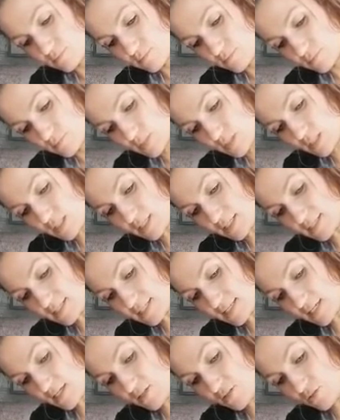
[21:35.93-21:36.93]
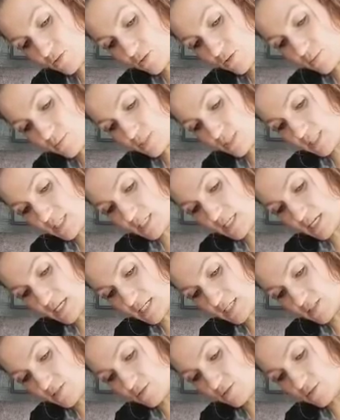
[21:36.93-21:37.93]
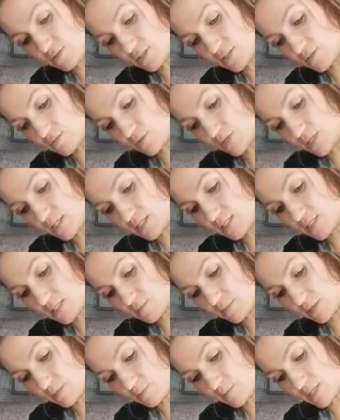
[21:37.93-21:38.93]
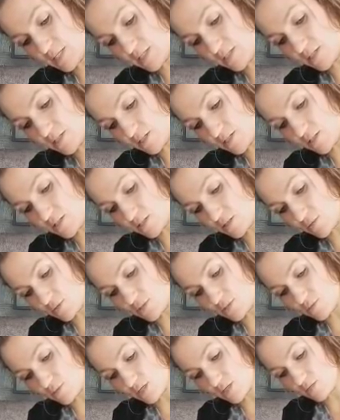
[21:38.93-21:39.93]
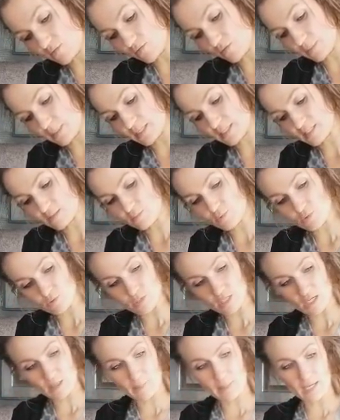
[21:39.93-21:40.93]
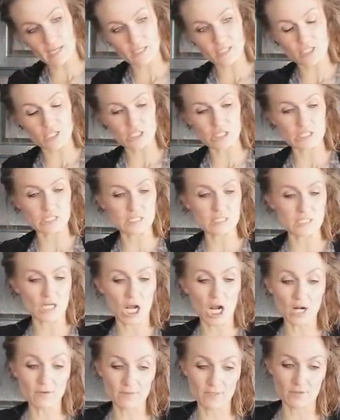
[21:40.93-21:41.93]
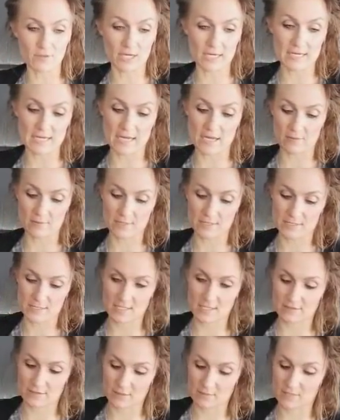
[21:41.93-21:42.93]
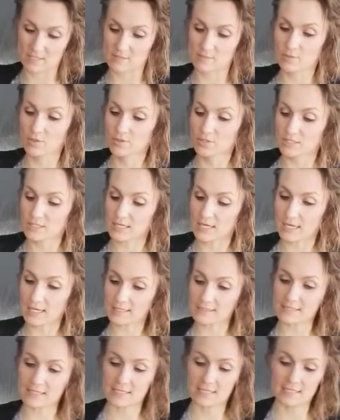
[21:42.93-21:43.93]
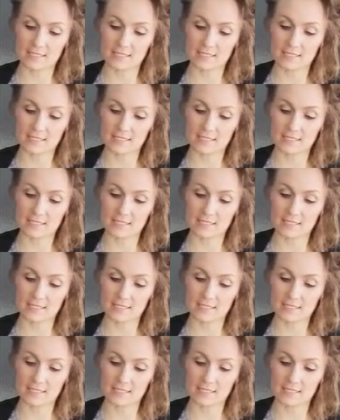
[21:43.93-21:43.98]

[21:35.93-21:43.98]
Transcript: Like I said, normally I do this right into my blender, so it's ready for my smoothie. I'm actually starving right now because I haven't had my smoothie yet.